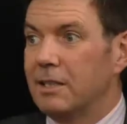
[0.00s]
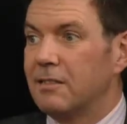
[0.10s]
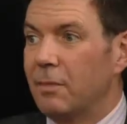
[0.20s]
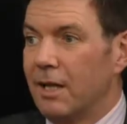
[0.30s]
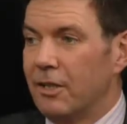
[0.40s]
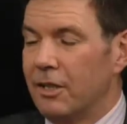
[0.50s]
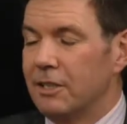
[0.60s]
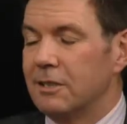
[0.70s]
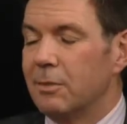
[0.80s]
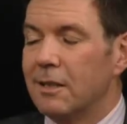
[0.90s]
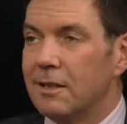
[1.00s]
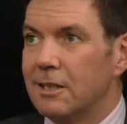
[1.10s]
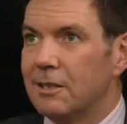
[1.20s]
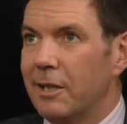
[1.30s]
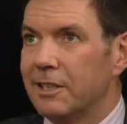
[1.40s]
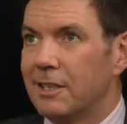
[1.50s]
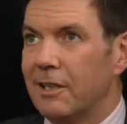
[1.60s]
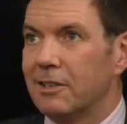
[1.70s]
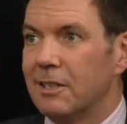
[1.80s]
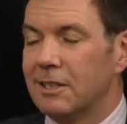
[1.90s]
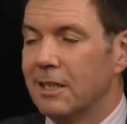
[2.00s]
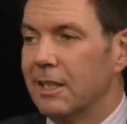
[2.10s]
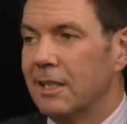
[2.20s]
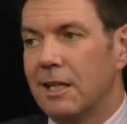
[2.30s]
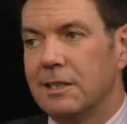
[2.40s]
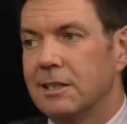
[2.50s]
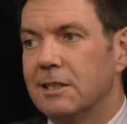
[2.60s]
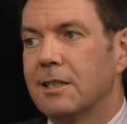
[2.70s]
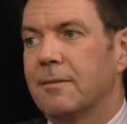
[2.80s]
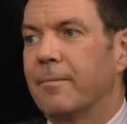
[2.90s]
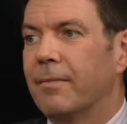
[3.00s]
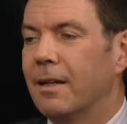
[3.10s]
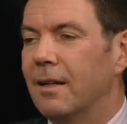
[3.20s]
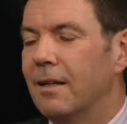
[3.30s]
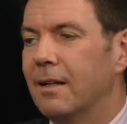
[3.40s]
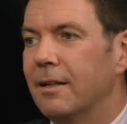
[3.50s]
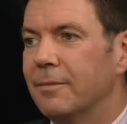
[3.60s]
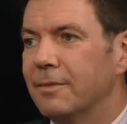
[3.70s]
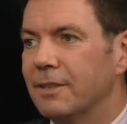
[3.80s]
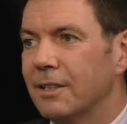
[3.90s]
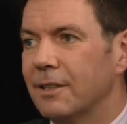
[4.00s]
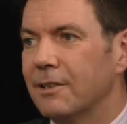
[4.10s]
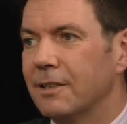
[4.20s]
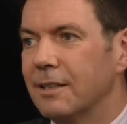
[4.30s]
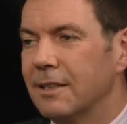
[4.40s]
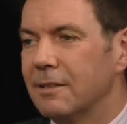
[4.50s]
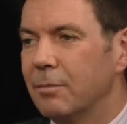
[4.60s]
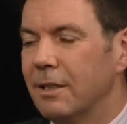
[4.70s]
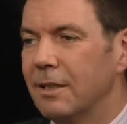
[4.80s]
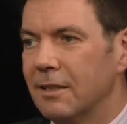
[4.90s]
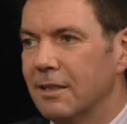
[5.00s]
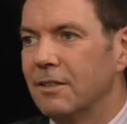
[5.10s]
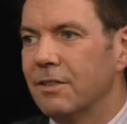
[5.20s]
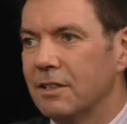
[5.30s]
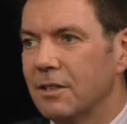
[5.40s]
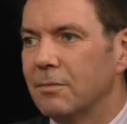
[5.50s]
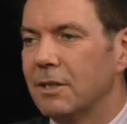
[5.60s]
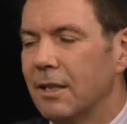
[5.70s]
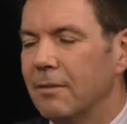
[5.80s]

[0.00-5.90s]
of my knowledge, it's been 30 miles an hour since the late 90s. So it's been 30 for some time.